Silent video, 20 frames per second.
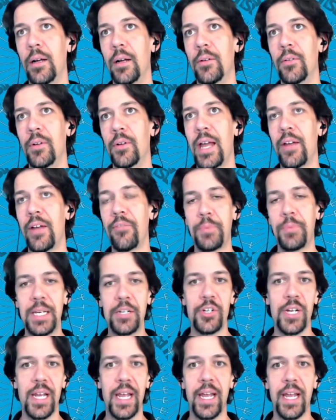
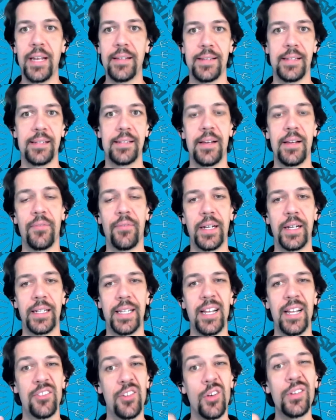FPGAs and stuff like
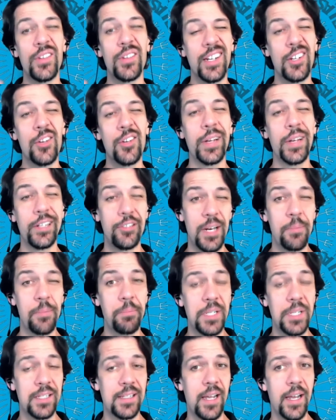that. So it's like doing chip
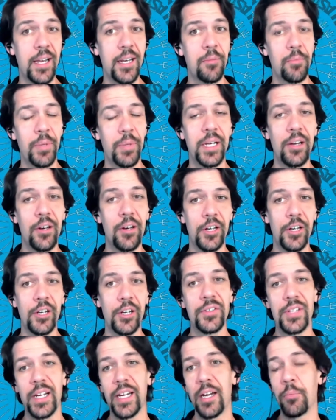design, but you're
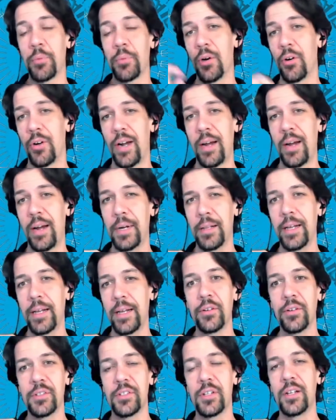using a programming
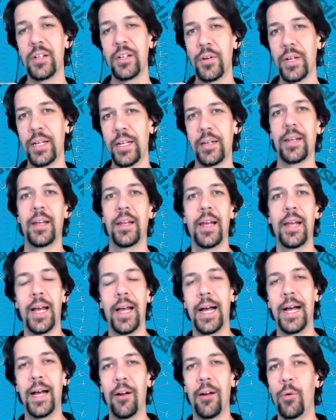language to do it,
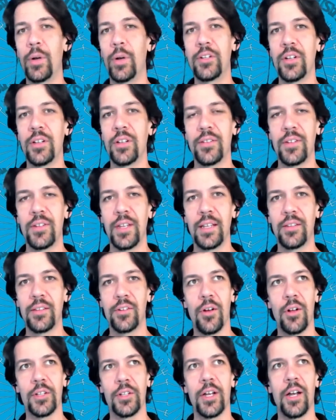which is
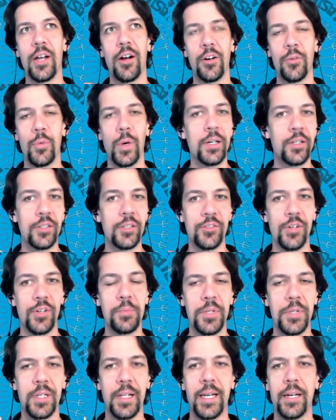called a hardware
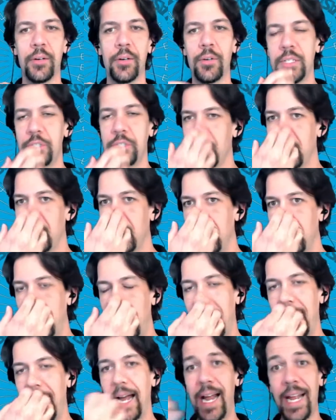description language.
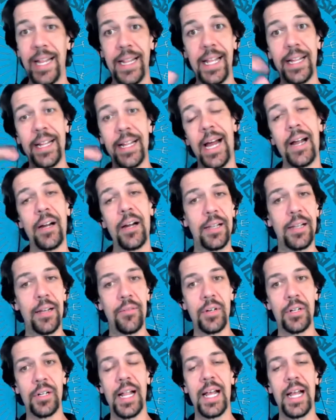And then the higher level
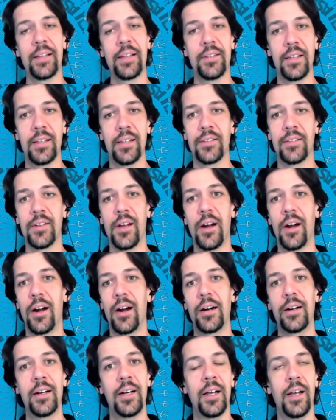classes
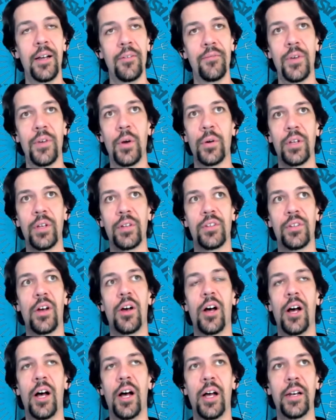are focused
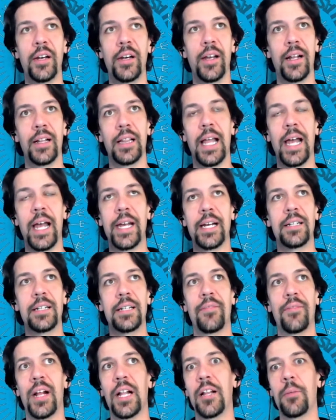on like
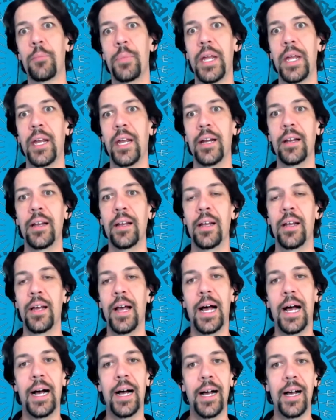developing
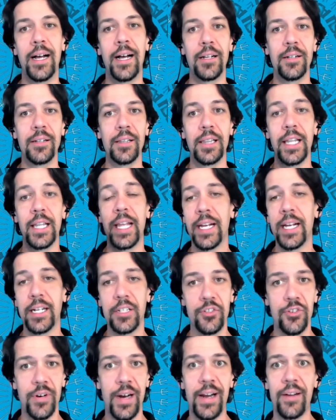Linux
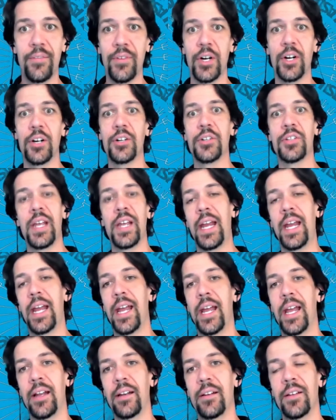drivers
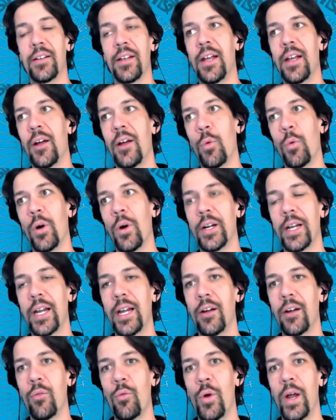and
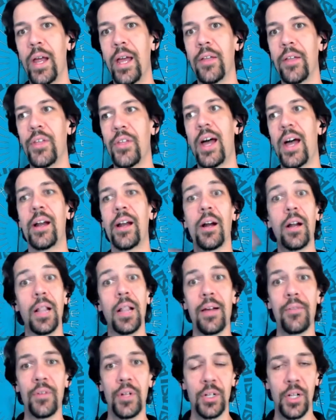working with higher
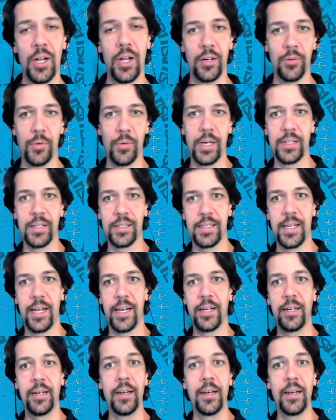level hardware design